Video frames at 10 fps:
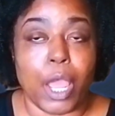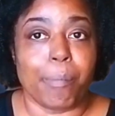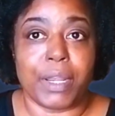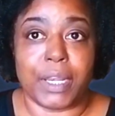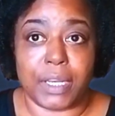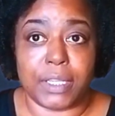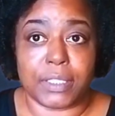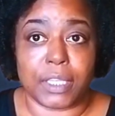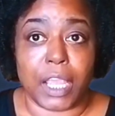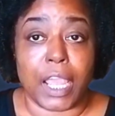but it
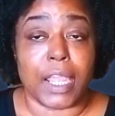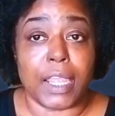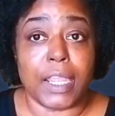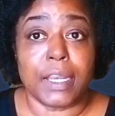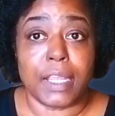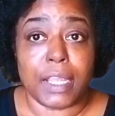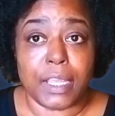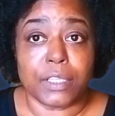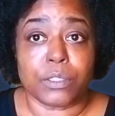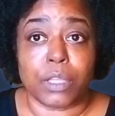isn't. It
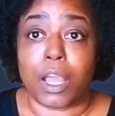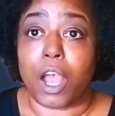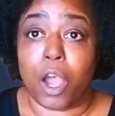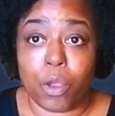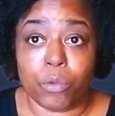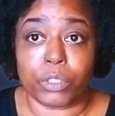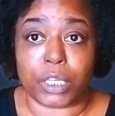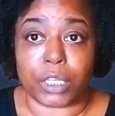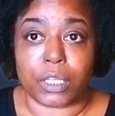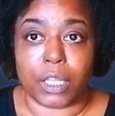is
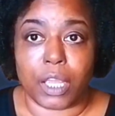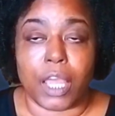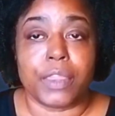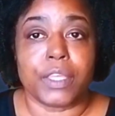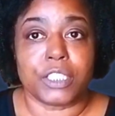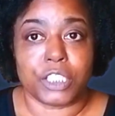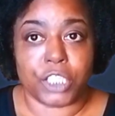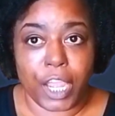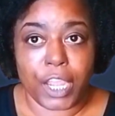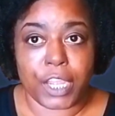only the
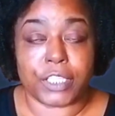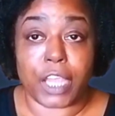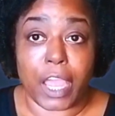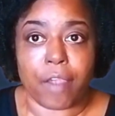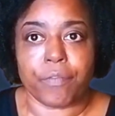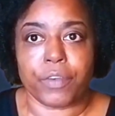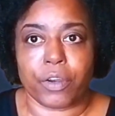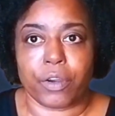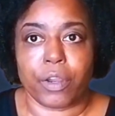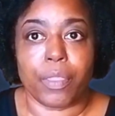change
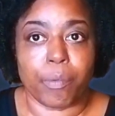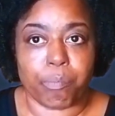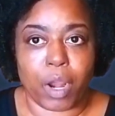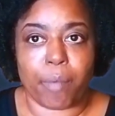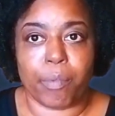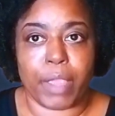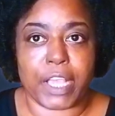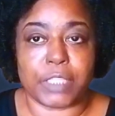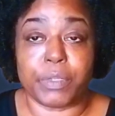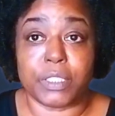after the problem
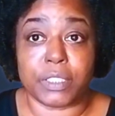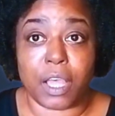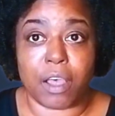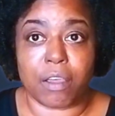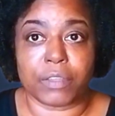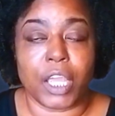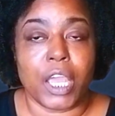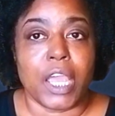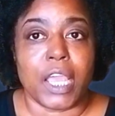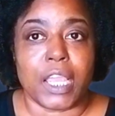has been solved.
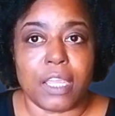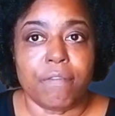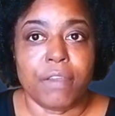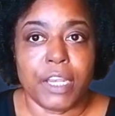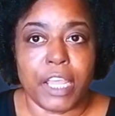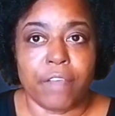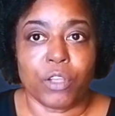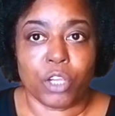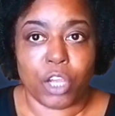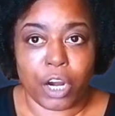Even
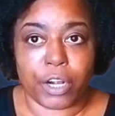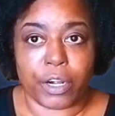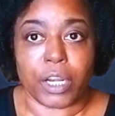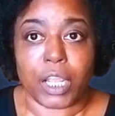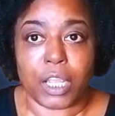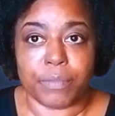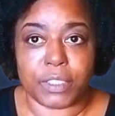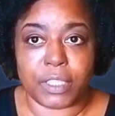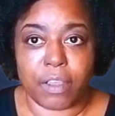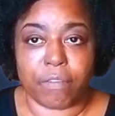Neville Goddard
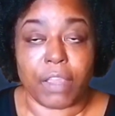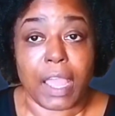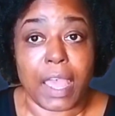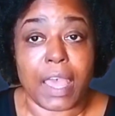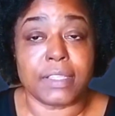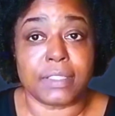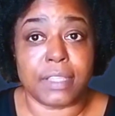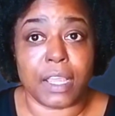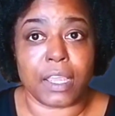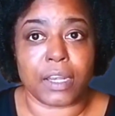himself has
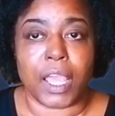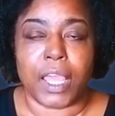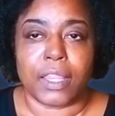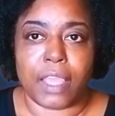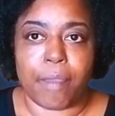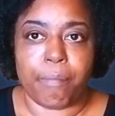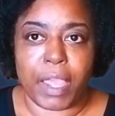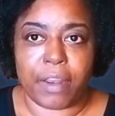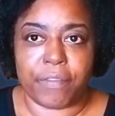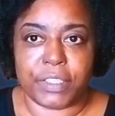said that
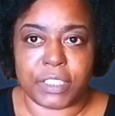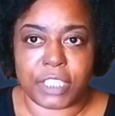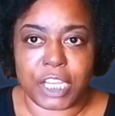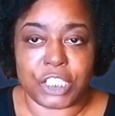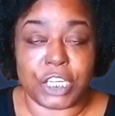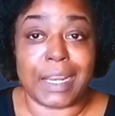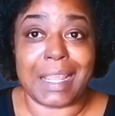manifestation